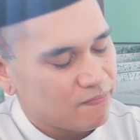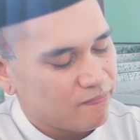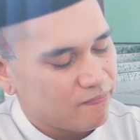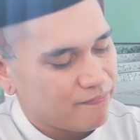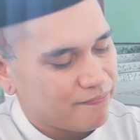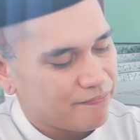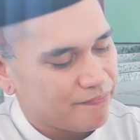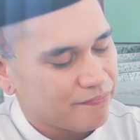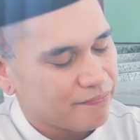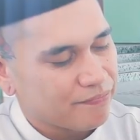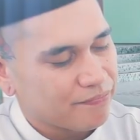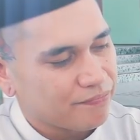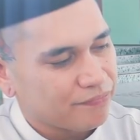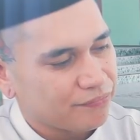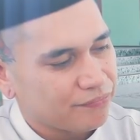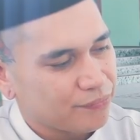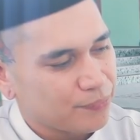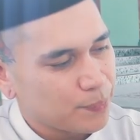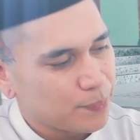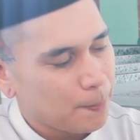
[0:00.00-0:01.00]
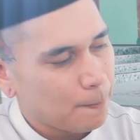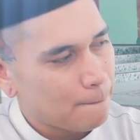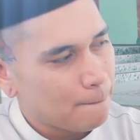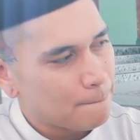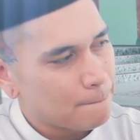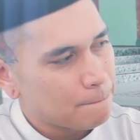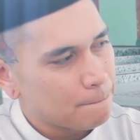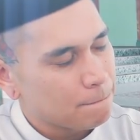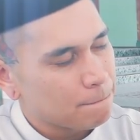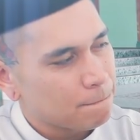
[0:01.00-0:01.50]

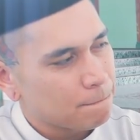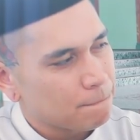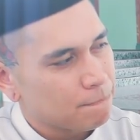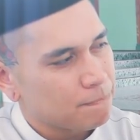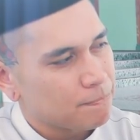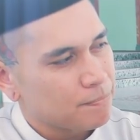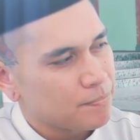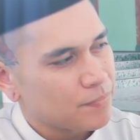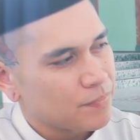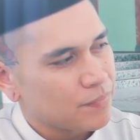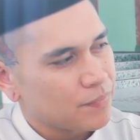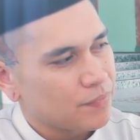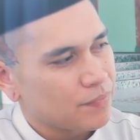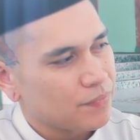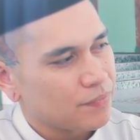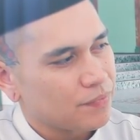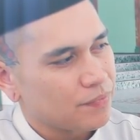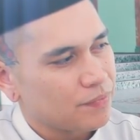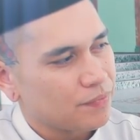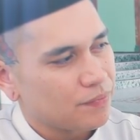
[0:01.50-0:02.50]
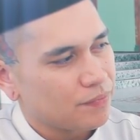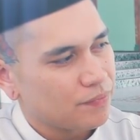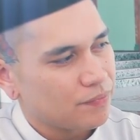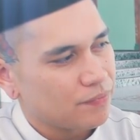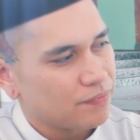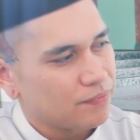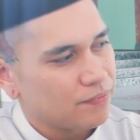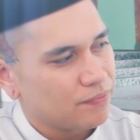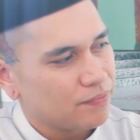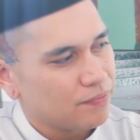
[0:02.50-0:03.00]

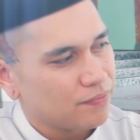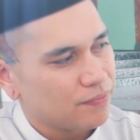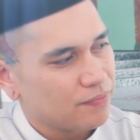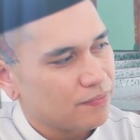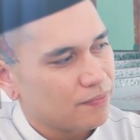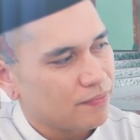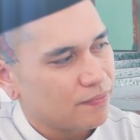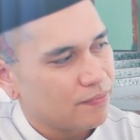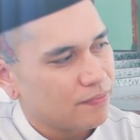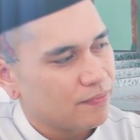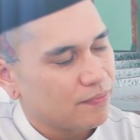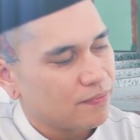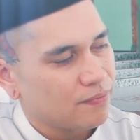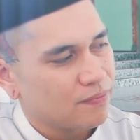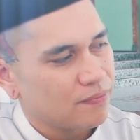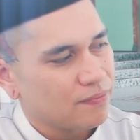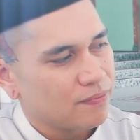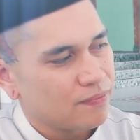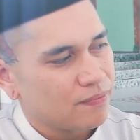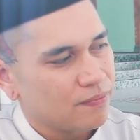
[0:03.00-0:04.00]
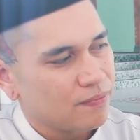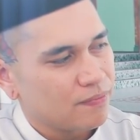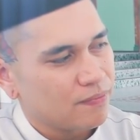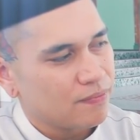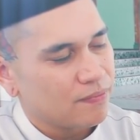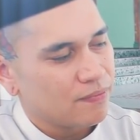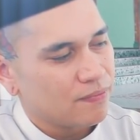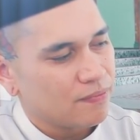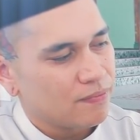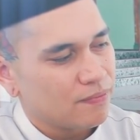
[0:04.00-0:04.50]
The person shown says nothing.